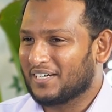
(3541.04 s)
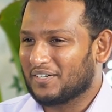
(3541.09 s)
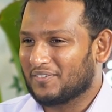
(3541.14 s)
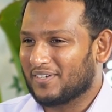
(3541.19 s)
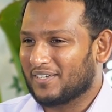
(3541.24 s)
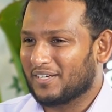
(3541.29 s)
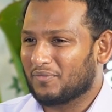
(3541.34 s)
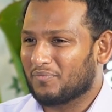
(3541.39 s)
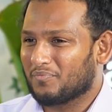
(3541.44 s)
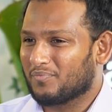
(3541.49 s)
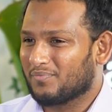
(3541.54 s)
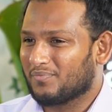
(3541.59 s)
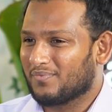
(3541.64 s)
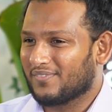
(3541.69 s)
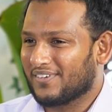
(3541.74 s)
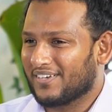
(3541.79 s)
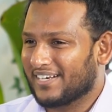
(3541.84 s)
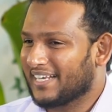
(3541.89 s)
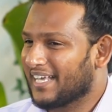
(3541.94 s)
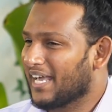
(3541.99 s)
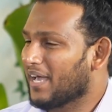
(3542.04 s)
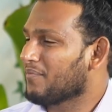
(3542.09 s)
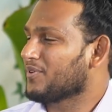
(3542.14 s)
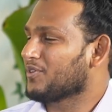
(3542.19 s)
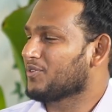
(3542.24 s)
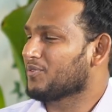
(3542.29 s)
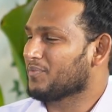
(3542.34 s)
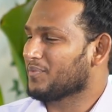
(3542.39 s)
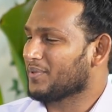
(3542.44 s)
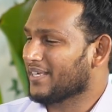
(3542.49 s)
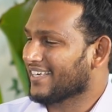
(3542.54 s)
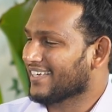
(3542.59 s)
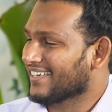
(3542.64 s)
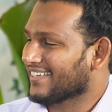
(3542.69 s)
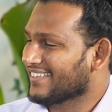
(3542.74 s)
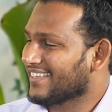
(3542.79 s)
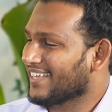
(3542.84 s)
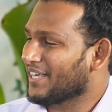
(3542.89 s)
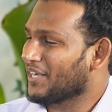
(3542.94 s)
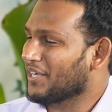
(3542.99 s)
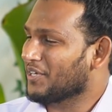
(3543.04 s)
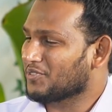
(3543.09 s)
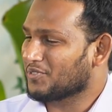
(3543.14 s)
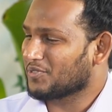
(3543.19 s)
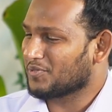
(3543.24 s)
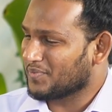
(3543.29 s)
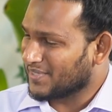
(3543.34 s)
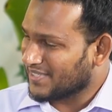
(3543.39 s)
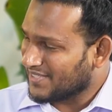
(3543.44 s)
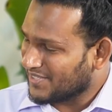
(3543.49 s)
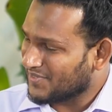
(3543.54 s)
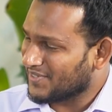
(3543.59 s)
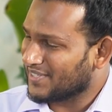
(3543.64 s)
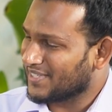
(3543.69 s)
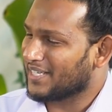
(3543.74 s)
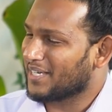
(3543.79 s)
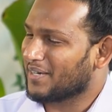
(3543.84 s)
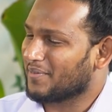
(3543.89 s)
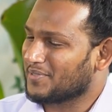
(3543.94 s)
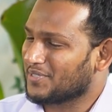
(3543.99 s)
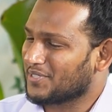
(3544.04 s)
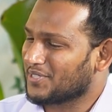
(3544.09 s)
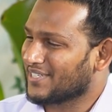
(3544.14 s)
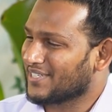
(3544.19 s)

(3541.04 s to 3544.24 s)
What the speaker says: Very, very happy to be here. Thank you so much for the opportunity.